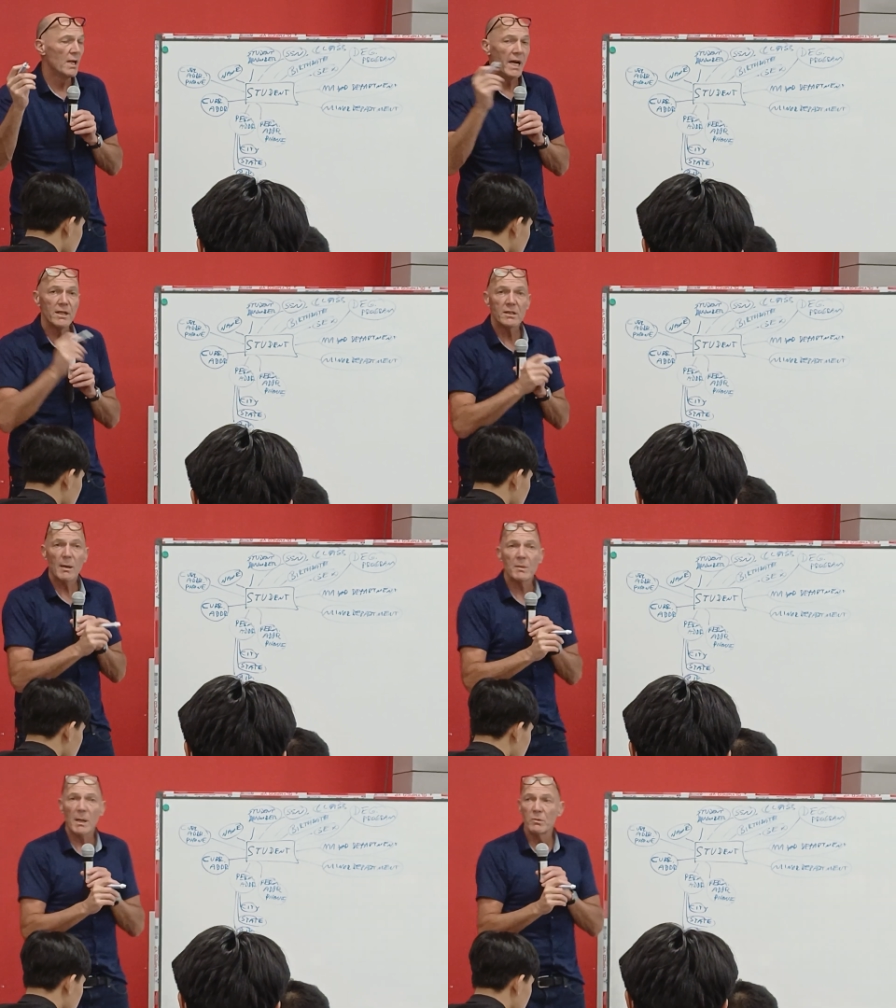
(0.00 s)
And
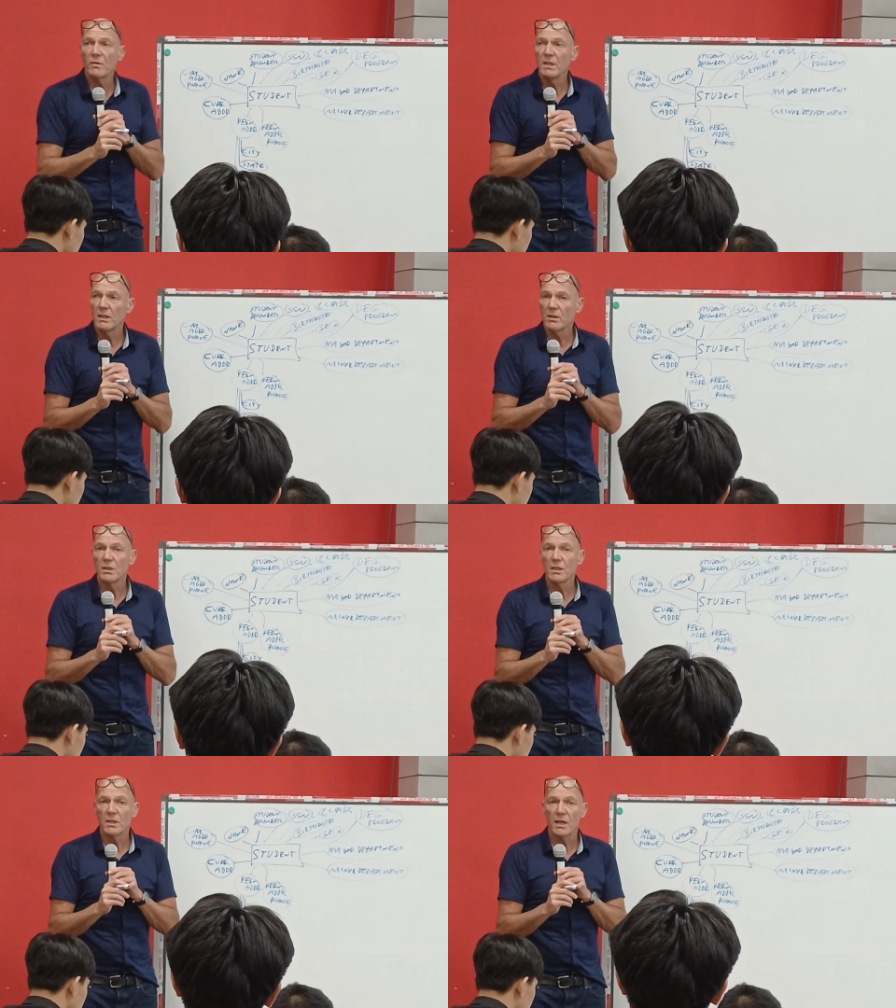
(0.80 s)
sometimes you need the
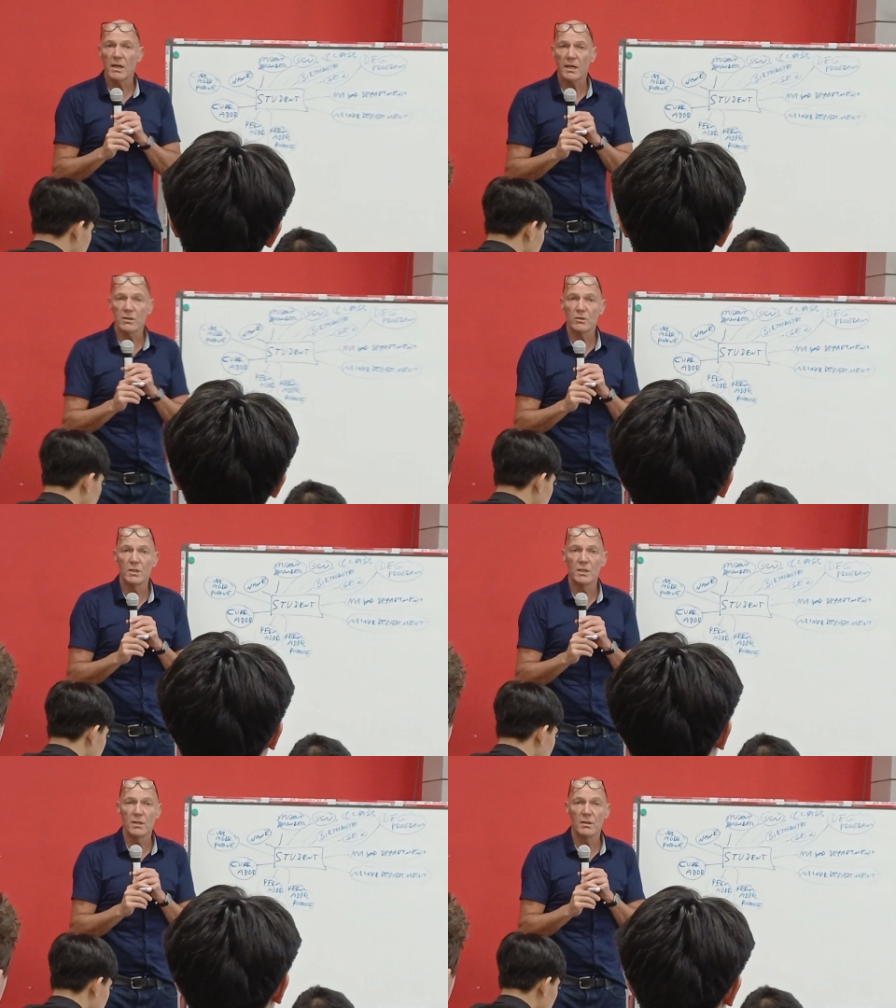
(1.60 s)
detail like the
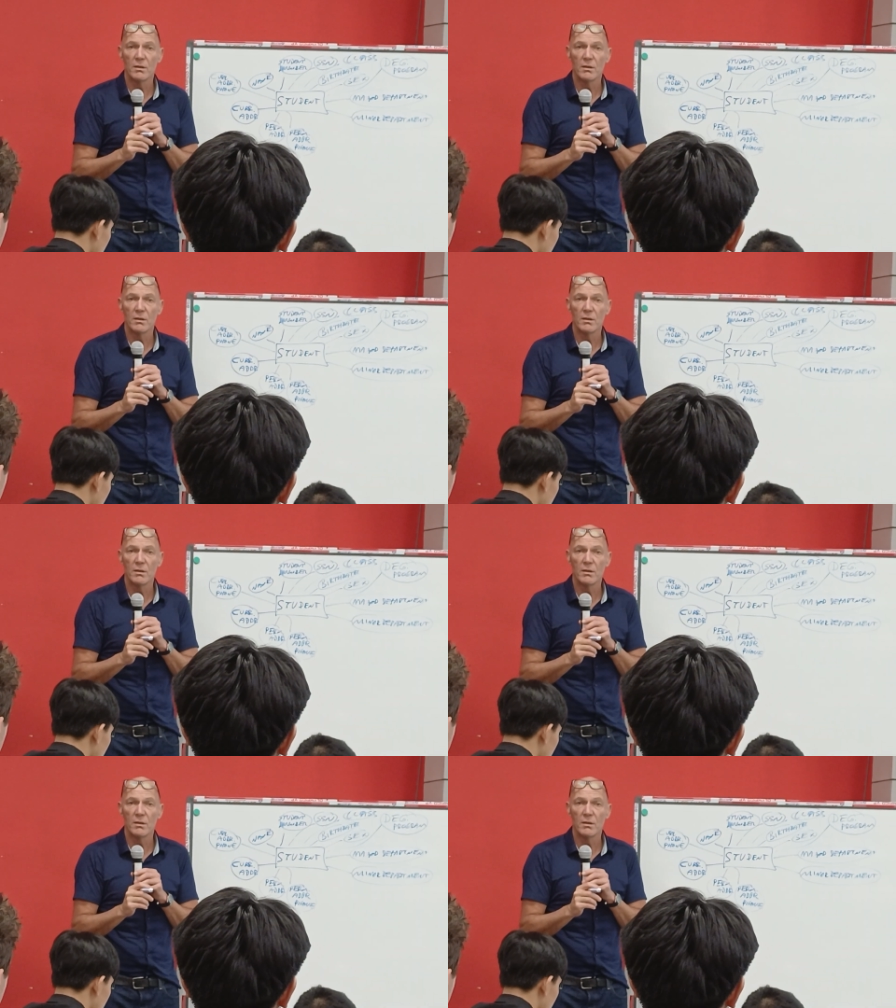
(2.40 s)
city.